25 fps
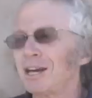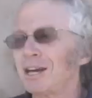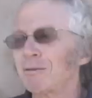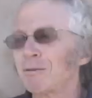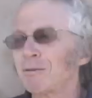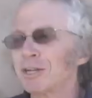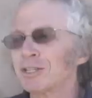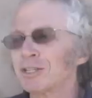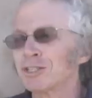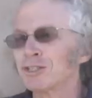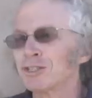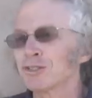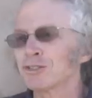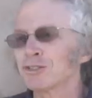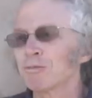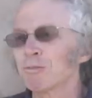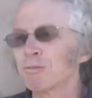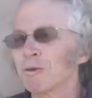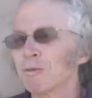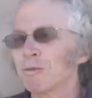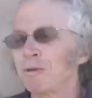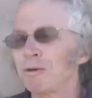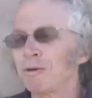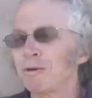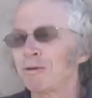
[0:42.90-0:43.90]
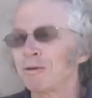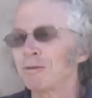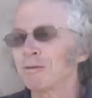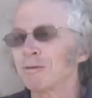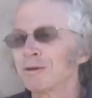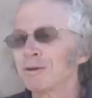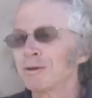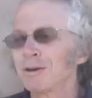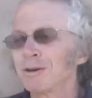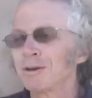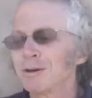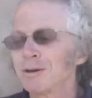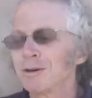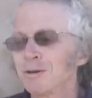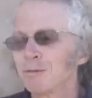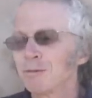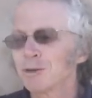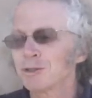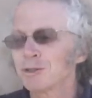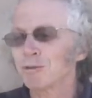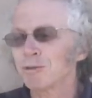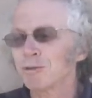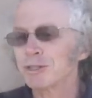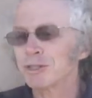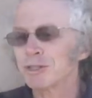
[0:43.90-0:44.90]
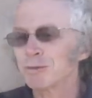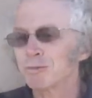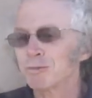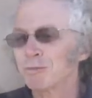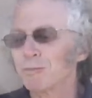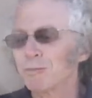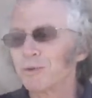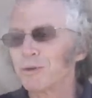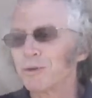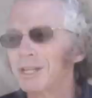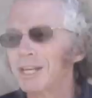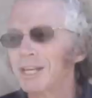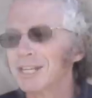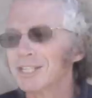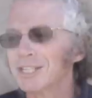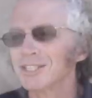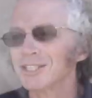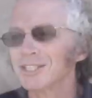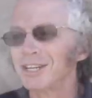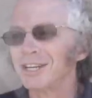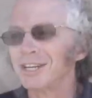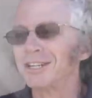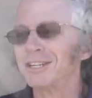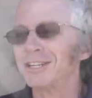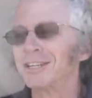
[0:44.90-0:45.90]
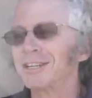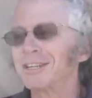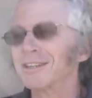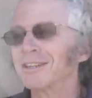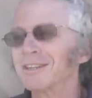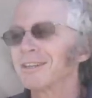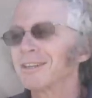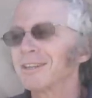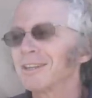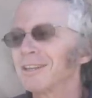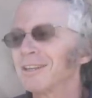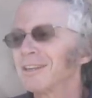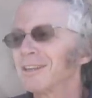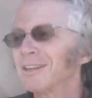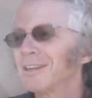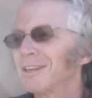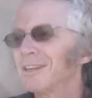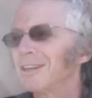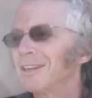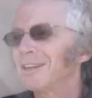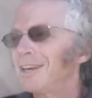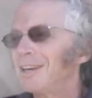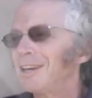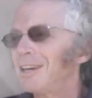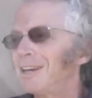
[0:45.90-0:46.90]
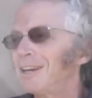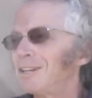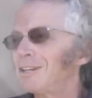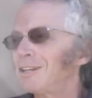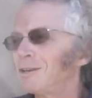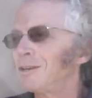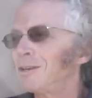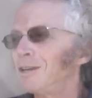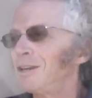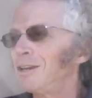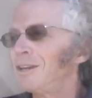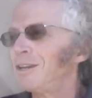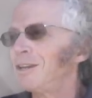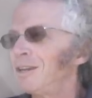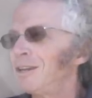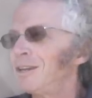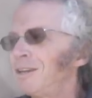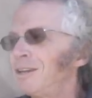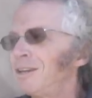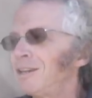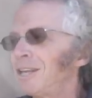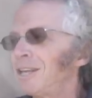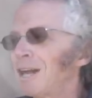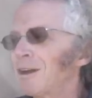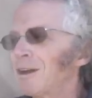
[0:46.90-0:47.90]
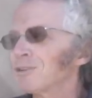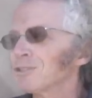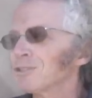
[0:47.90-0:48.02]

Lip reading: I watched the Super Bowl, which was pretty exciting, and